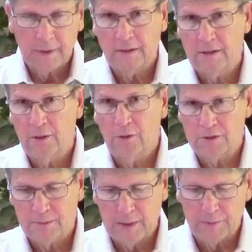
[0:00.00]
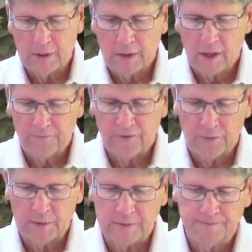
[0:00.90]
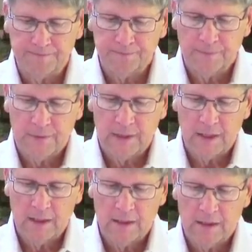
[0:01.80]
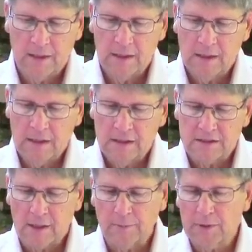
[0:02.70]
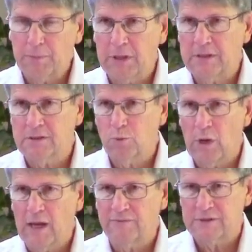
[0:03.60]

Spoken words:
until those people are comfortable. Some of the places we have